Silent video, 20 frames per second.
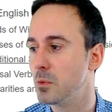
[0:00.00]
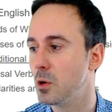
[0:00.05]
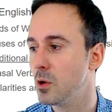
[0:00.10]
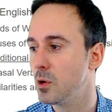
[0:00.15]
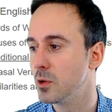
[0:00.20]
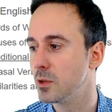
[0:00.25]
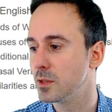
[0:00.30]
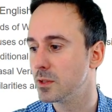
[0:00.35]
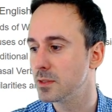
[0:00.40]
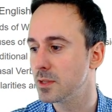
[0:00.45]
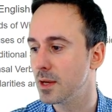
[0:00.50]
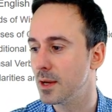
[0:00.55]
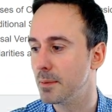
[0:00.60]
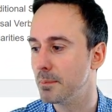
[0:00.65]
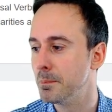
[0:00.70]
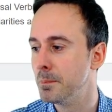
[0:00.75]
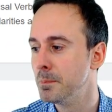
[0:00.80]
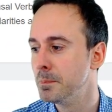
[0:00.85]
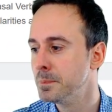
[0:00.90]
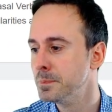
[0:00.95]
all the time.
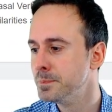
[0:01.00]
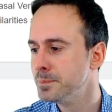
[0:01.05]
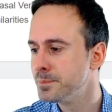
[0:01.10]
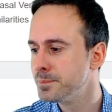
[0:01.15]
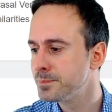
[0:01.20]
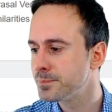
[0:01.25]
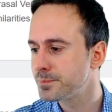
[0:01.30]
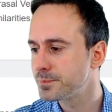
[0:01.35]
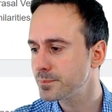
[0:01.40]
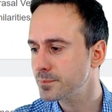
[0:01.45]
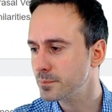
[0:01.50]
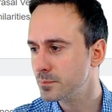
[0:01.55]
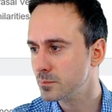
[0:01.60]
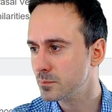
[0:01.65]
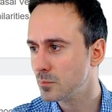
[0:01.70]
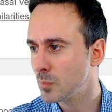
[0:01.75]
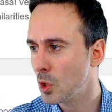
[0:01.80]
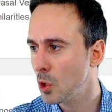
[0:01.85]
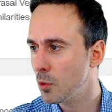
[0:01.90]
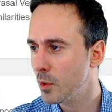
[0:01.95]

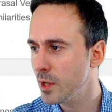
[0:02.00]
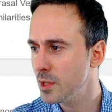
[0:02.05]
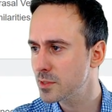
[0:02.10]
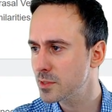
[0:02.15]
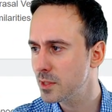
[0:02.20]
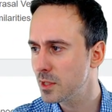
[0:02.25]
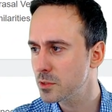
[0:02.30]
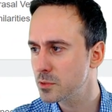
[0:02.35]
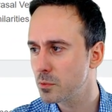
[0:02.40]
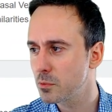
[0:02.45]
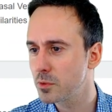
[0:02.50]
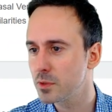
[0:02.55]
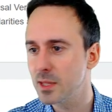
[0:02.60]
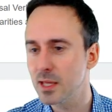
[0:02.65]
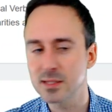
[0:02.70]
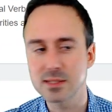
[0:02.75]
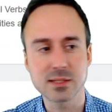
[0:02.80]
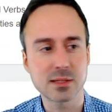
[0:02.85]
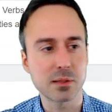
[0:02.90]
Okay, so that's that's the